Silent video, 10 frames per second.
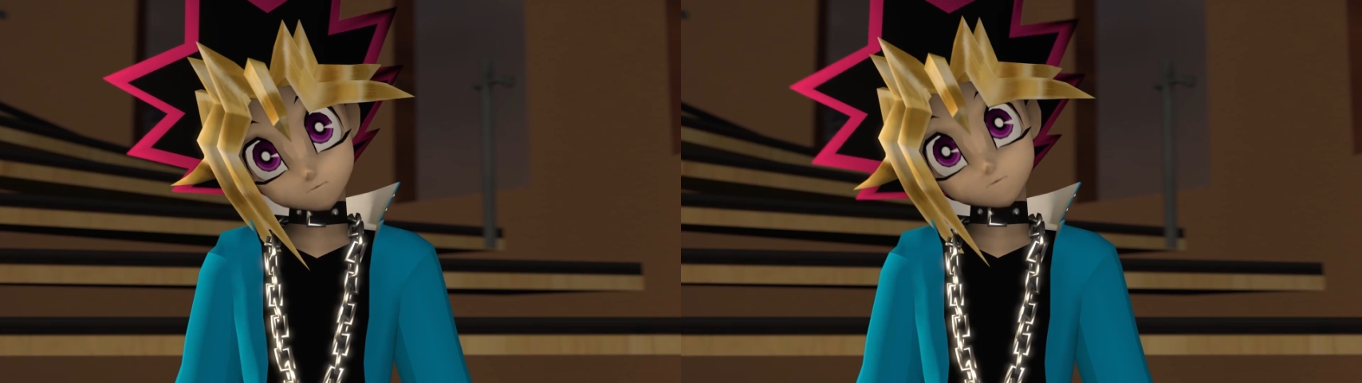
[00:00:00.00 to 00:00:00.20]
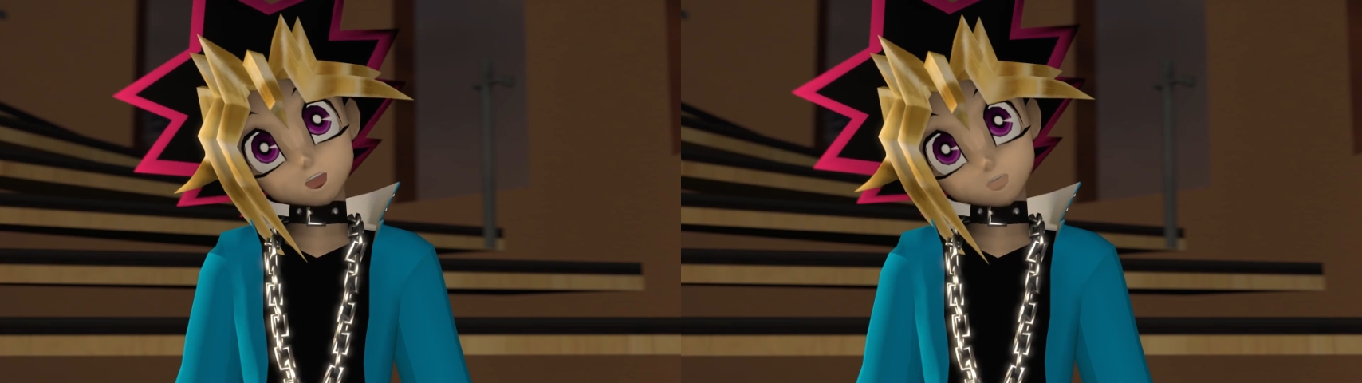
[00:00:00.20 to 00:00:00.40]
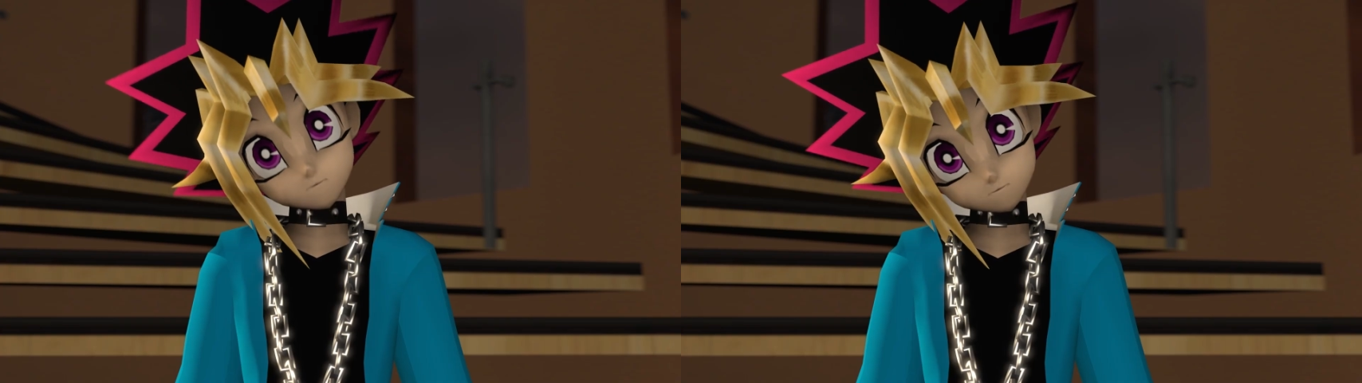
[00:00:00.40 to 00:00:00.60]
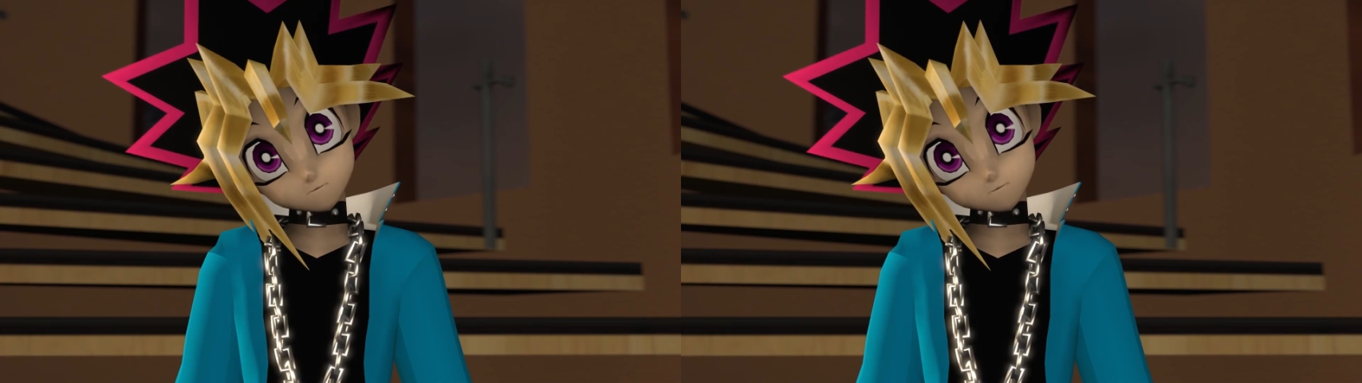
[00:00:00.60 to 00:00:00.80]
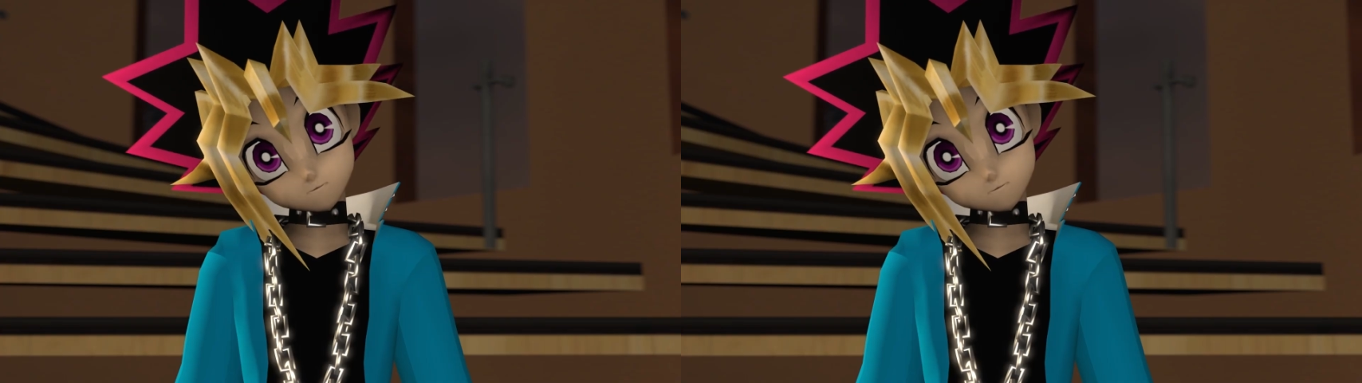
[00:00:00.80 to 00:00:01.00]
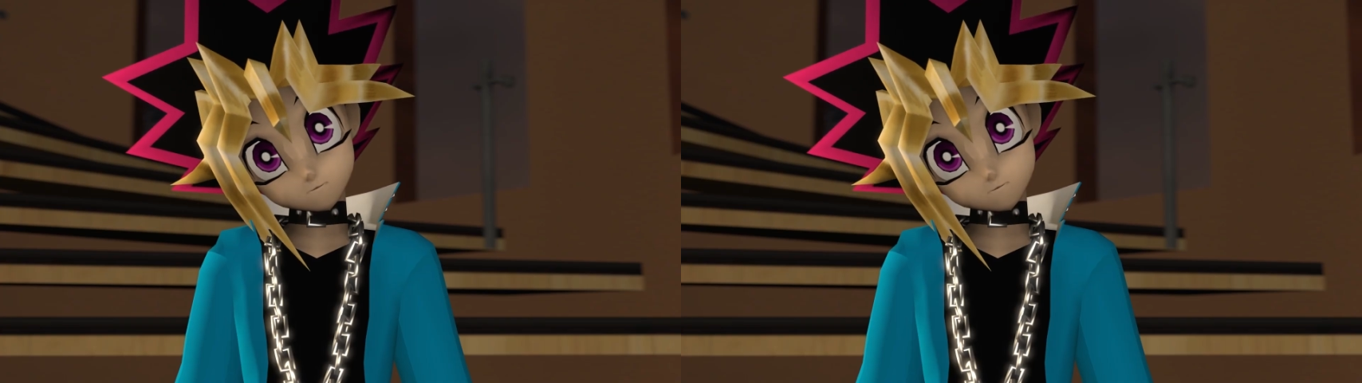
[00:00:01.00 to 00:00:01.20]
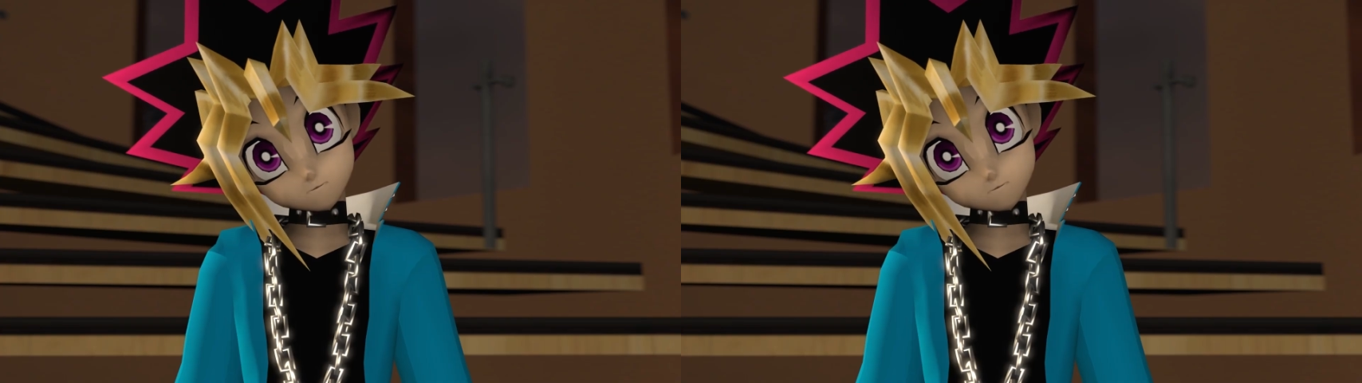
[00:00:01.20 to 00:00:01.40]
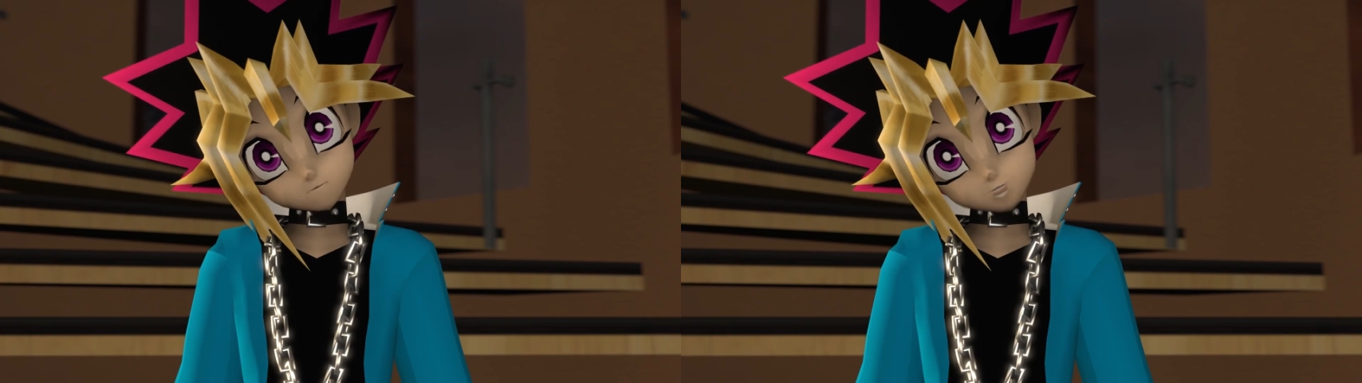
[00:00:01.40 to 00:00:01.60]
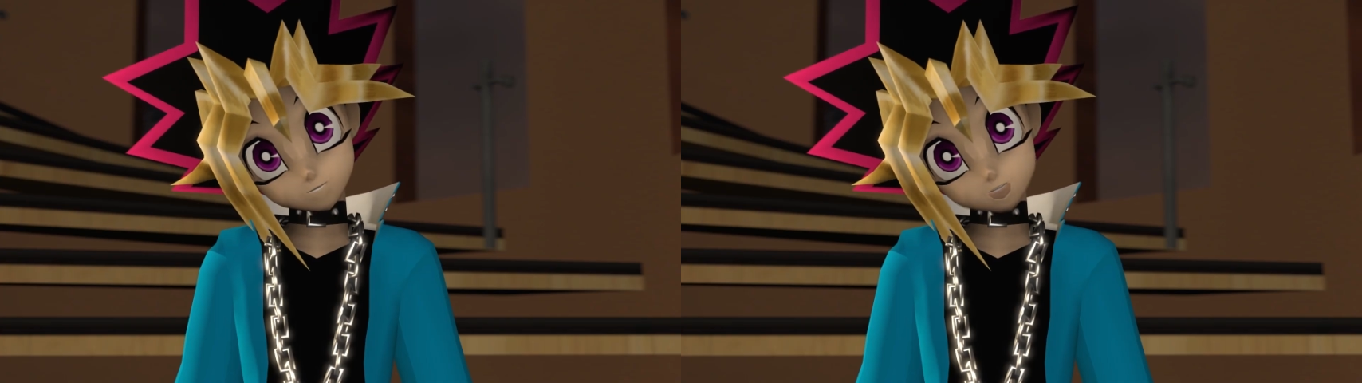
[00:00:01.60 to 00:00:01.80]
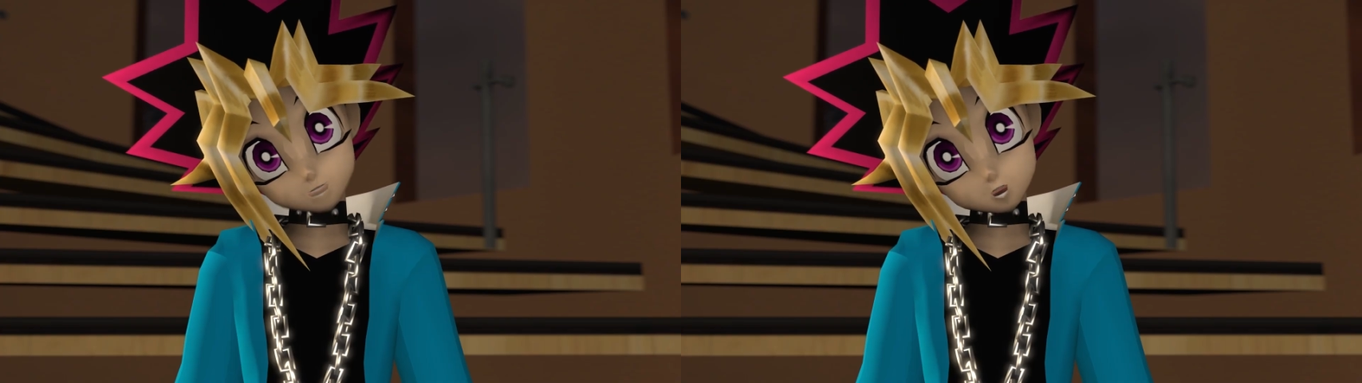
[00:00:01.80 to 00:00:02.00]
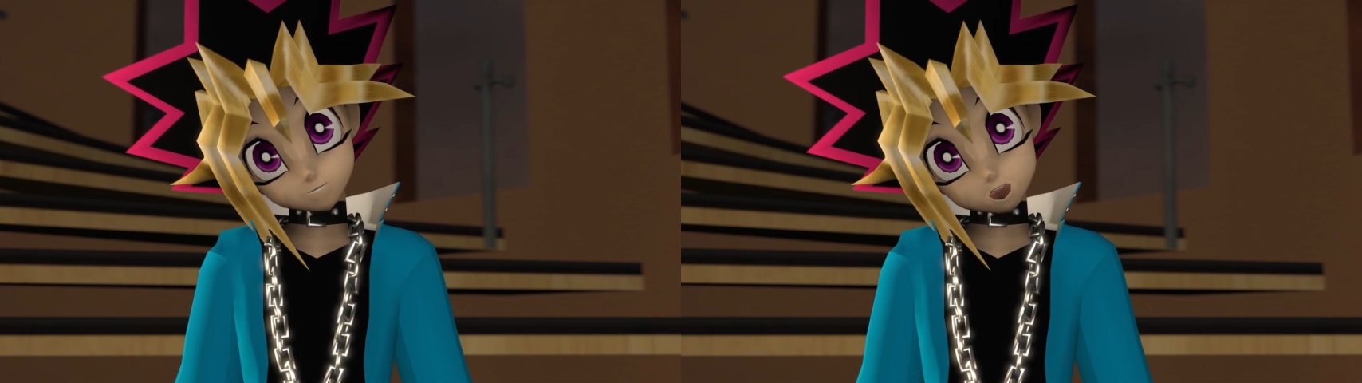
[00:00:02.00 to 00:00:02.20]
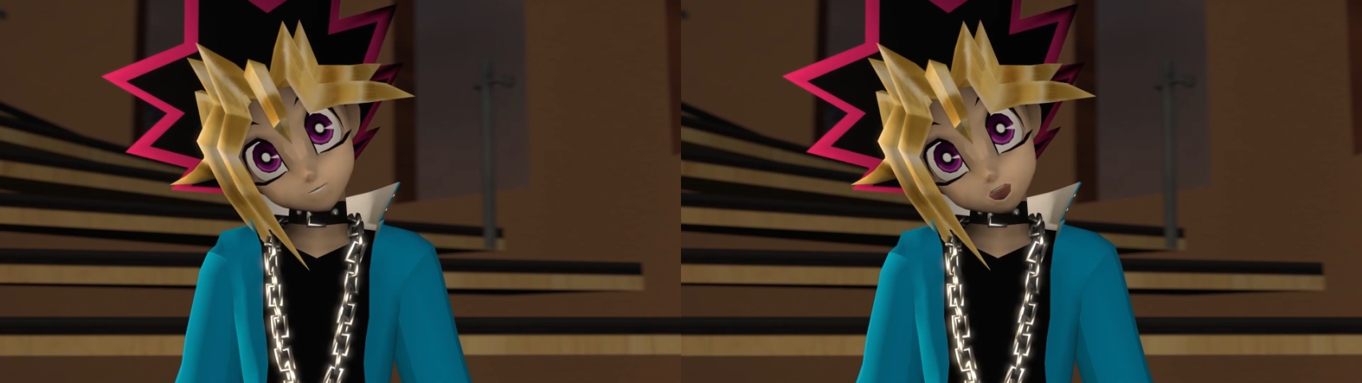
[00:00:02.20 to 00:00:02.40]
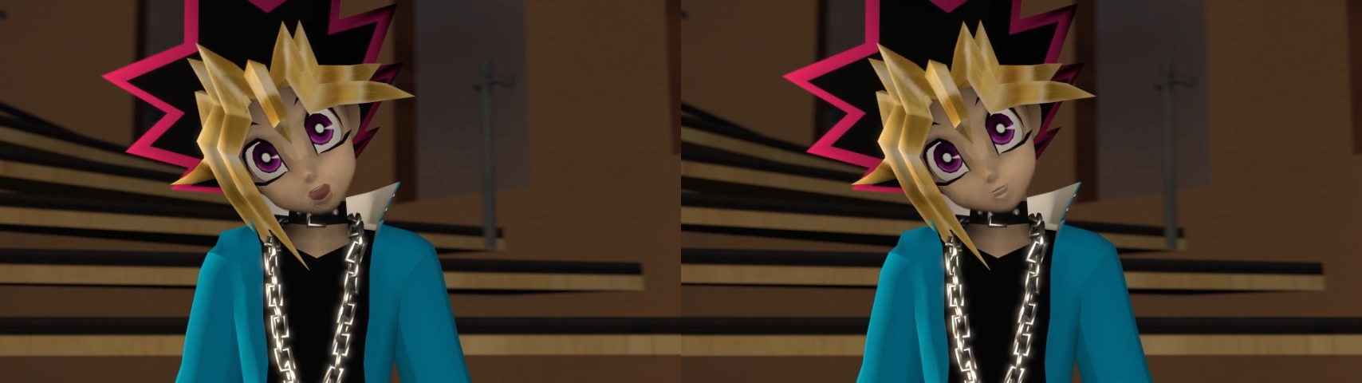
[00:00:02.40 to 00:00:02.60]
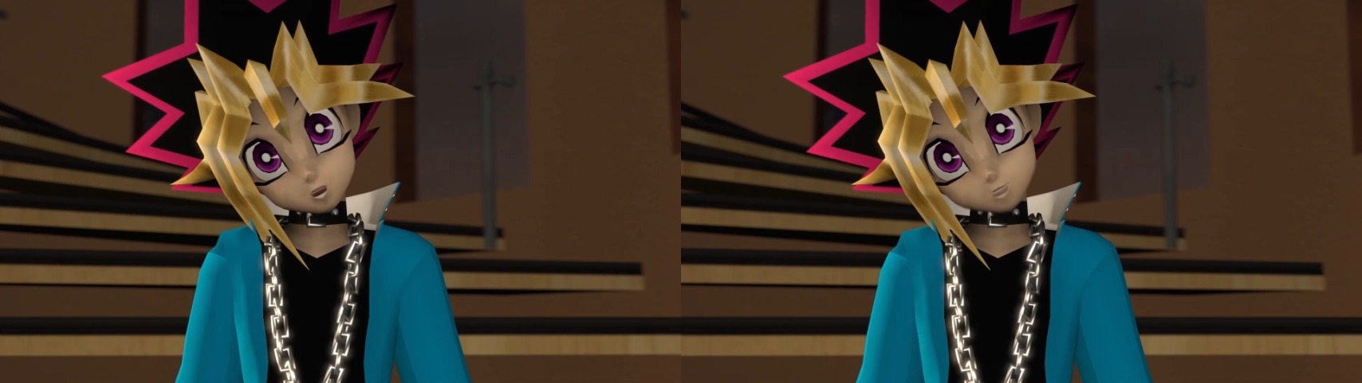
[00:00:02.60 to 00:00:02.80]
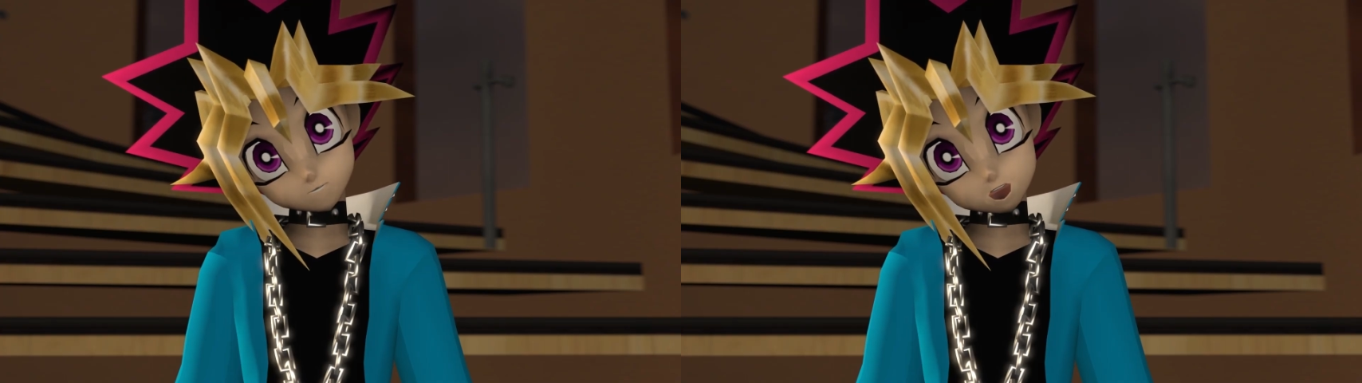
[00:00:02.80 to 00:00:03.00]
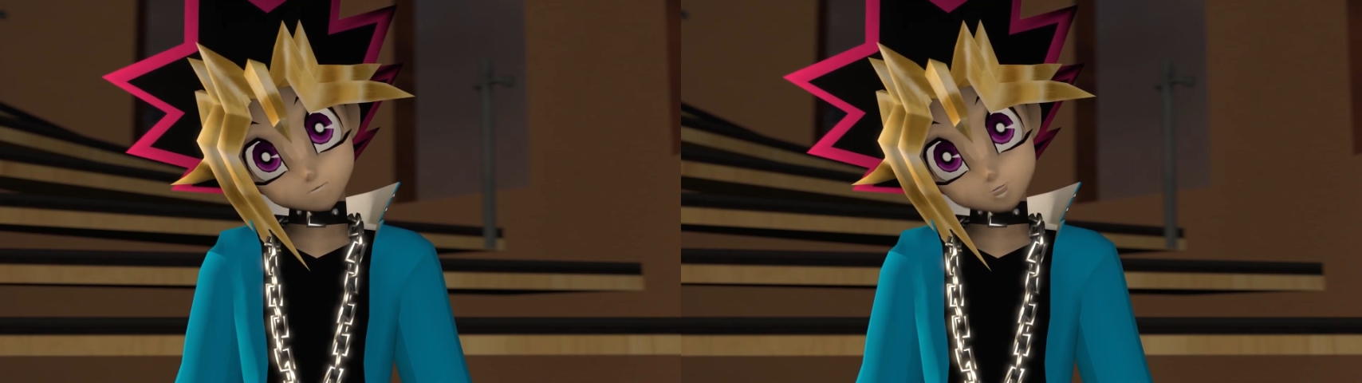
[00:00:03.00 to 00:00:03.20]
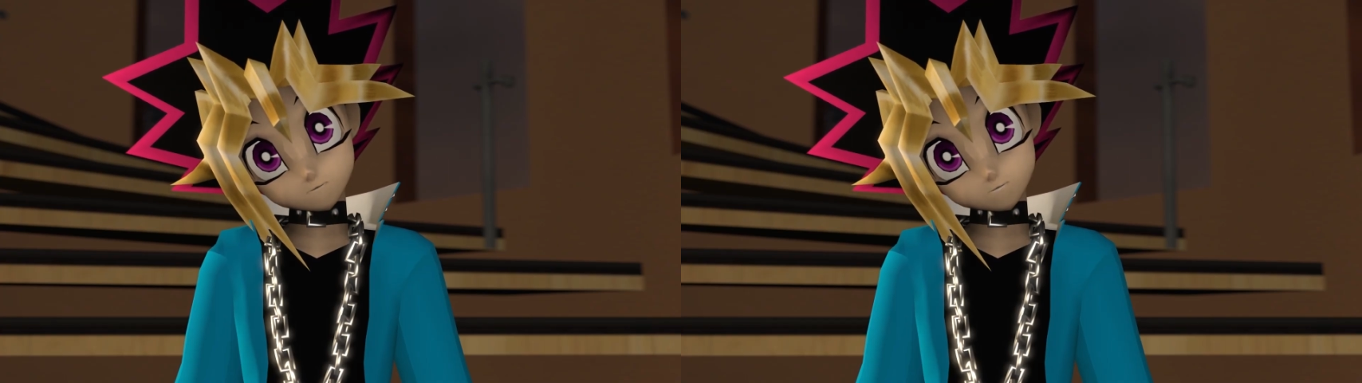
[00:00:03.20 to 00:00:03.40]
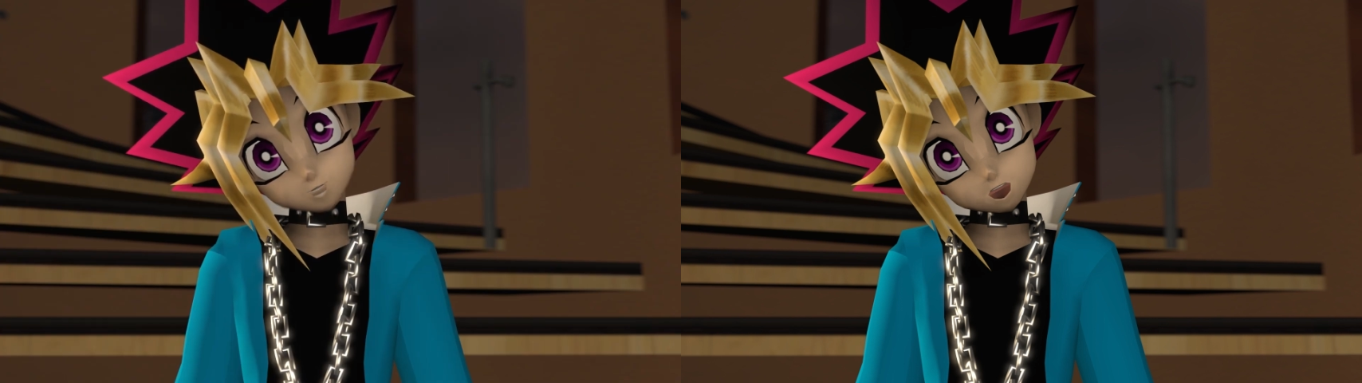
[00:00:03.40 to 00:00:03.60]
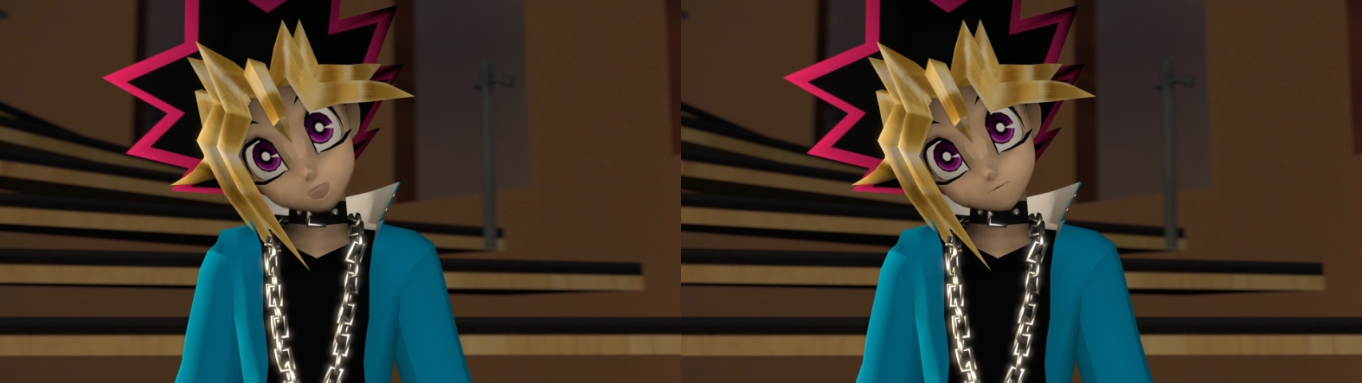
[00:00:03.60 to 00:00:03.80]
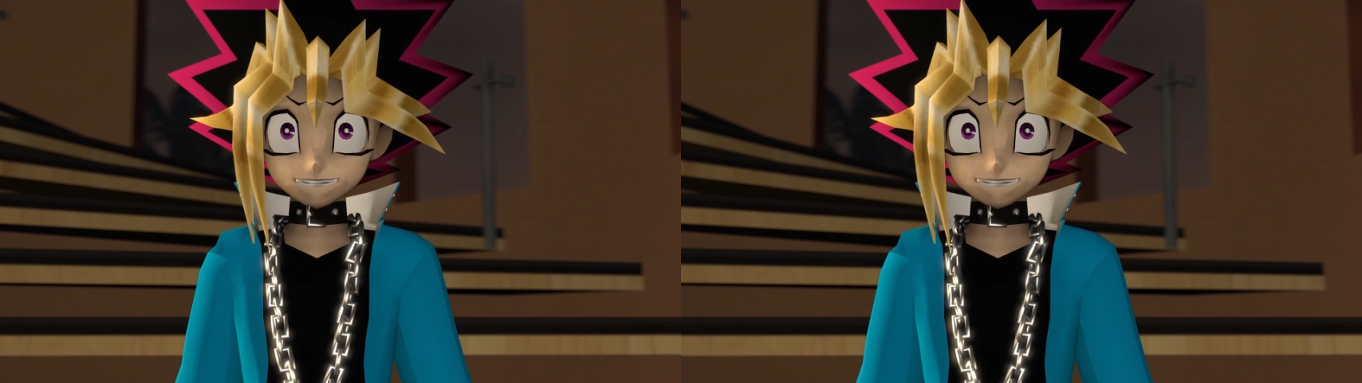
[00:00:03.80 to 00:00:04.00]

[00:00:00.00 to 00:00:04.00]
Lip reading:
[unreadable: no face in view]